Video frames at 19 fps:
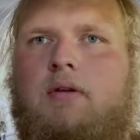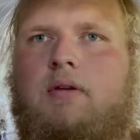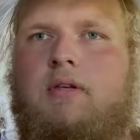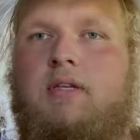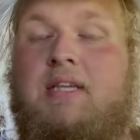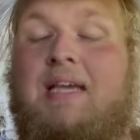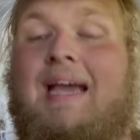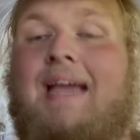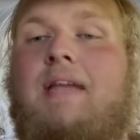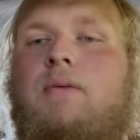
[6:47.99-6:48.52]

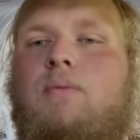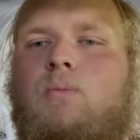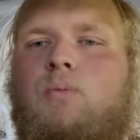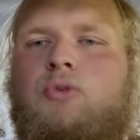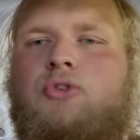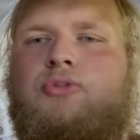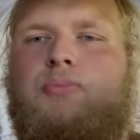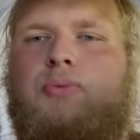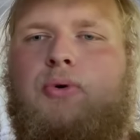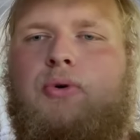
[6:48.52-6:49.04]
Titan
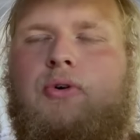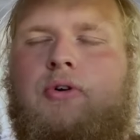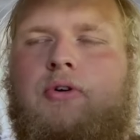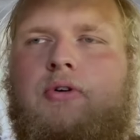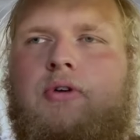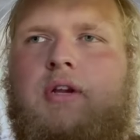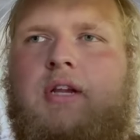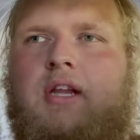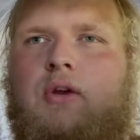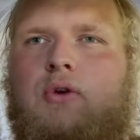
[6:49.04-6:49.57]
was
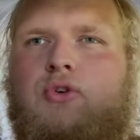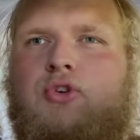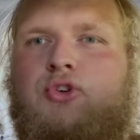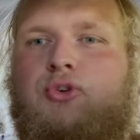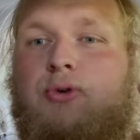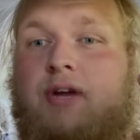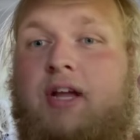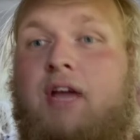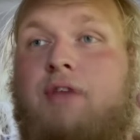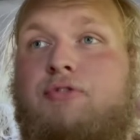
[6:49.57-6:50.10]
more geared
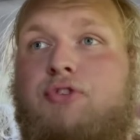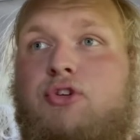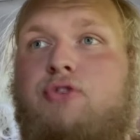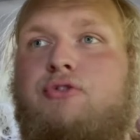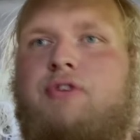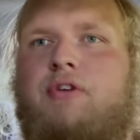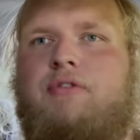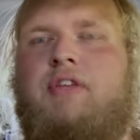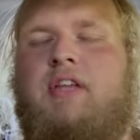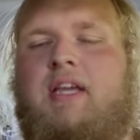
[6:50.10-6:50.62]
toward
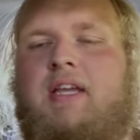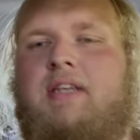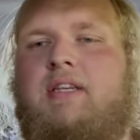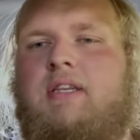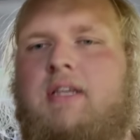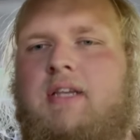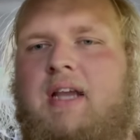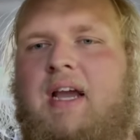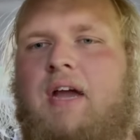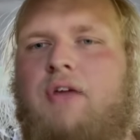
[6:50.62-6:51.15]
F-250 and
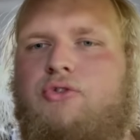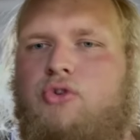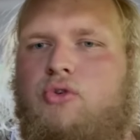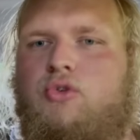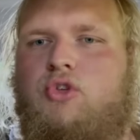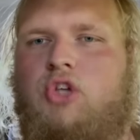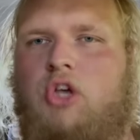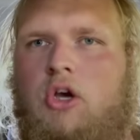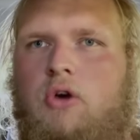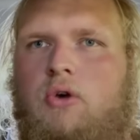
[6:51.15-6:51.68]
guys who
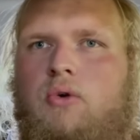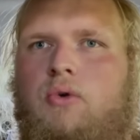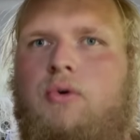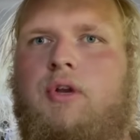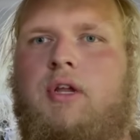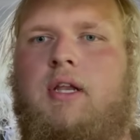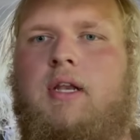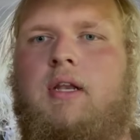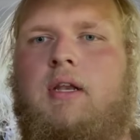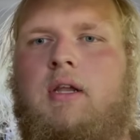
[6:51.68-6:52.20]
towed
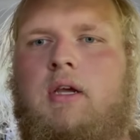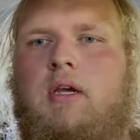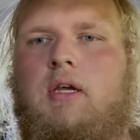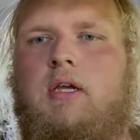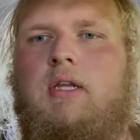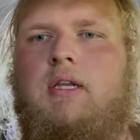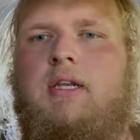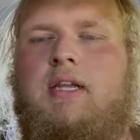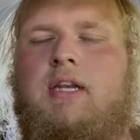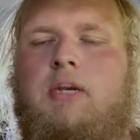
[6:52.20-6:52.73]
and
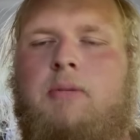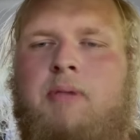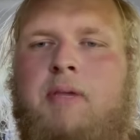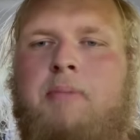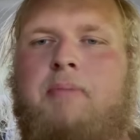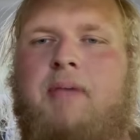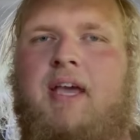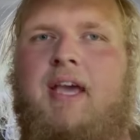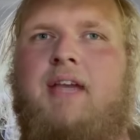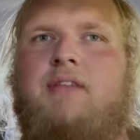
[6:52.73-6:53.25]
needed a big
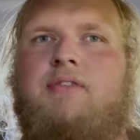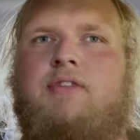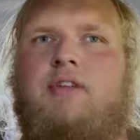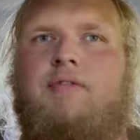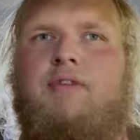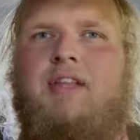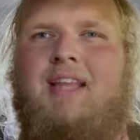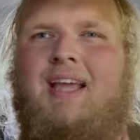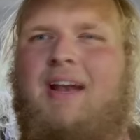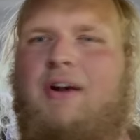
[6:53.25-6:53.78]
bed and stuff
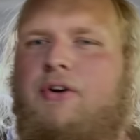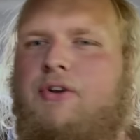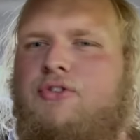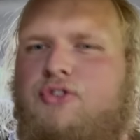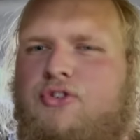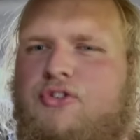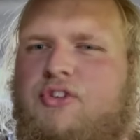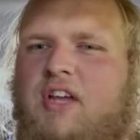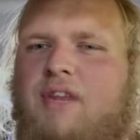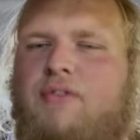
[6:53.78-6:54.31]
like that. I don't know, it's
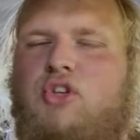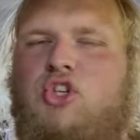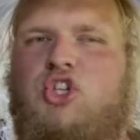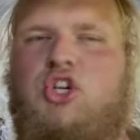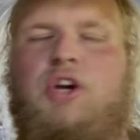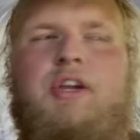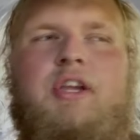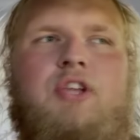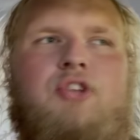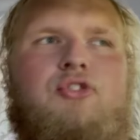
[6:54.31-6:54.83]
just kind of a
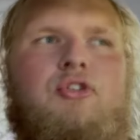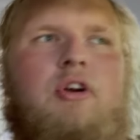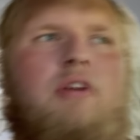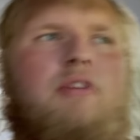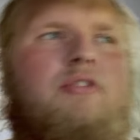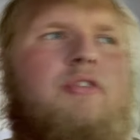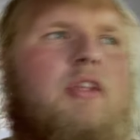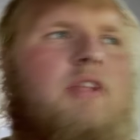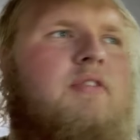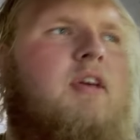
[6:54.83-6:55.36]
chunky truck,
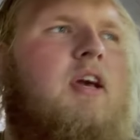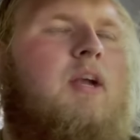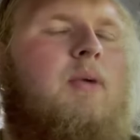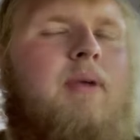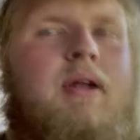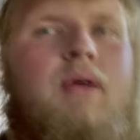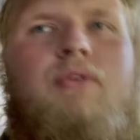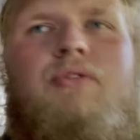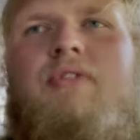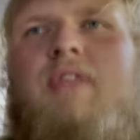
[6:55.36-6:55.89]
so that's kind of what
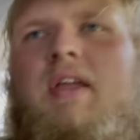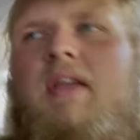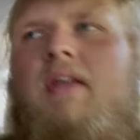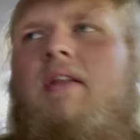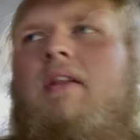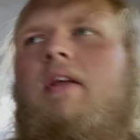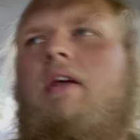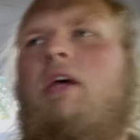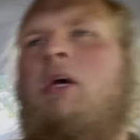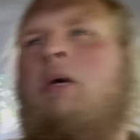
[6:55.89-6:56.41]
I was thinking.
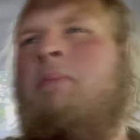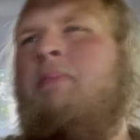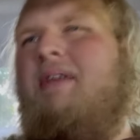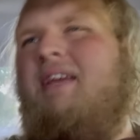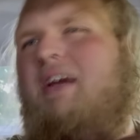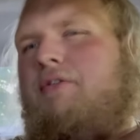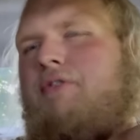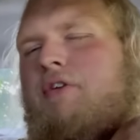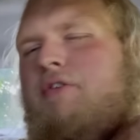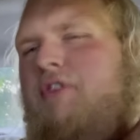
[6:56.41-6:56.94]
But
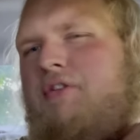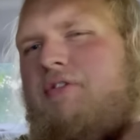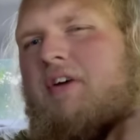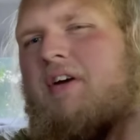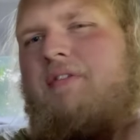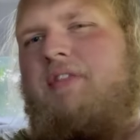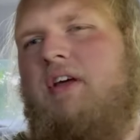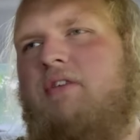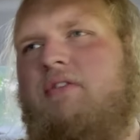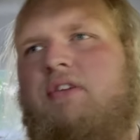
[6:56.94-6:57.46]
yeah,
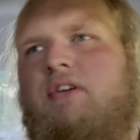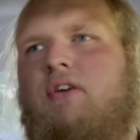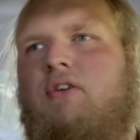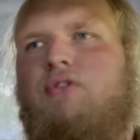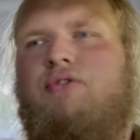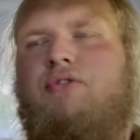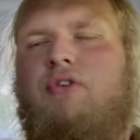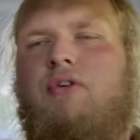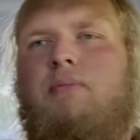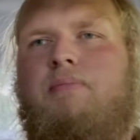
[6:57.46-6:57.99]

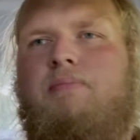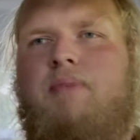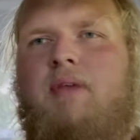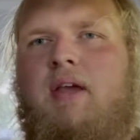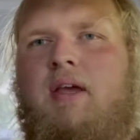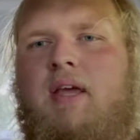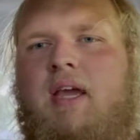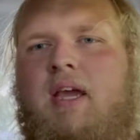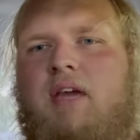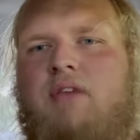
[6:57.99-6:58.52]
$55,000 for
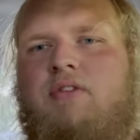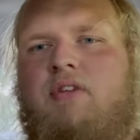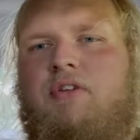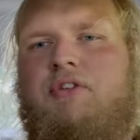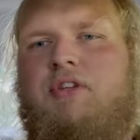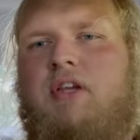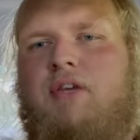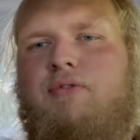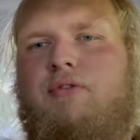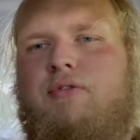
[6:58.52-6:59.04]

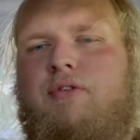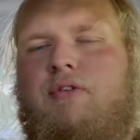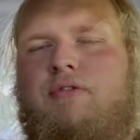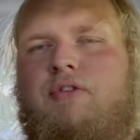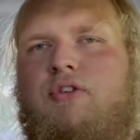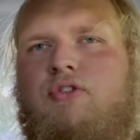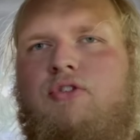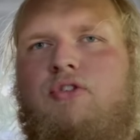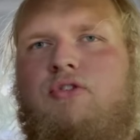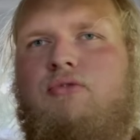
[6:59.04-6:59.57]
XLT F-150
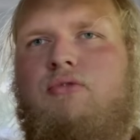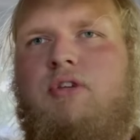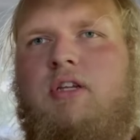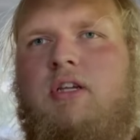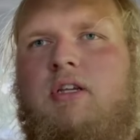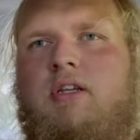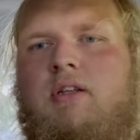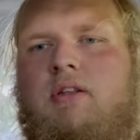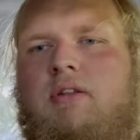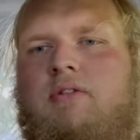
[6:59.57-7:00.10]
is just
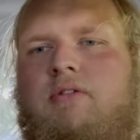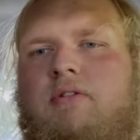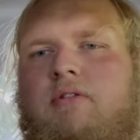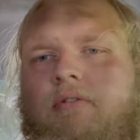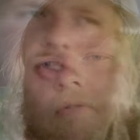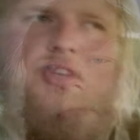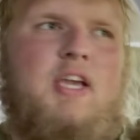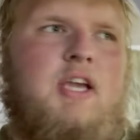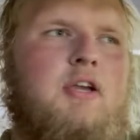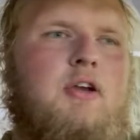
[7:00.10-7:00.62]
ridiculous.
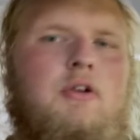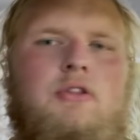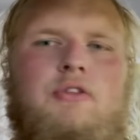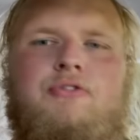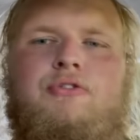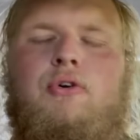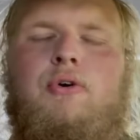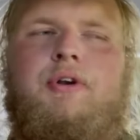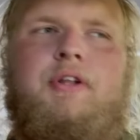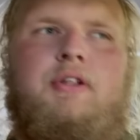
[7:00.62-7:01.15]
So you can't go to the
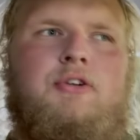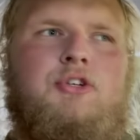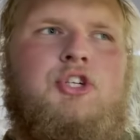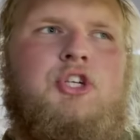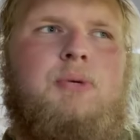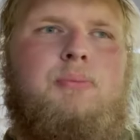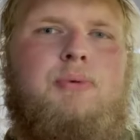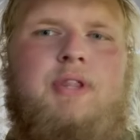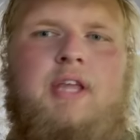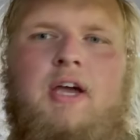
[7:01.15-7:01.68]
Ford
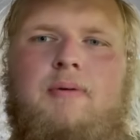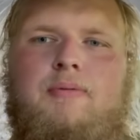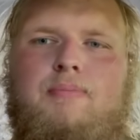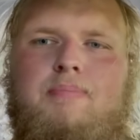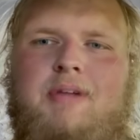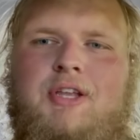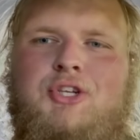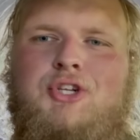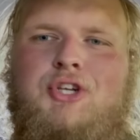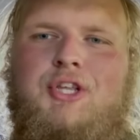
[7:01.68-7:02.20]
dealership without
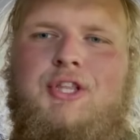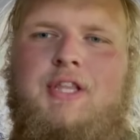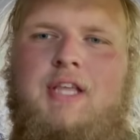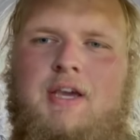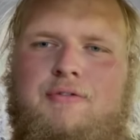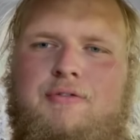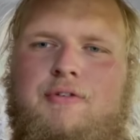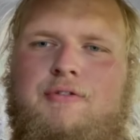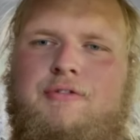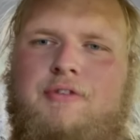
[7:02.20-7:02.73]
mentioning the
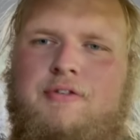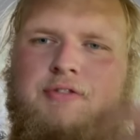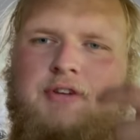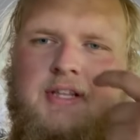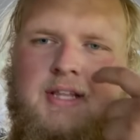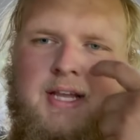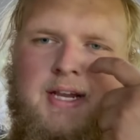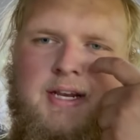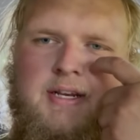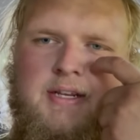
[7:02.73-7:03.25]
F-150
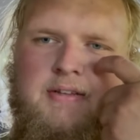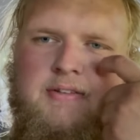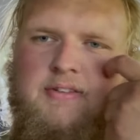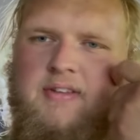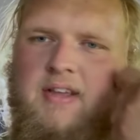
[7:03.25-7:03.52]
Lightnings.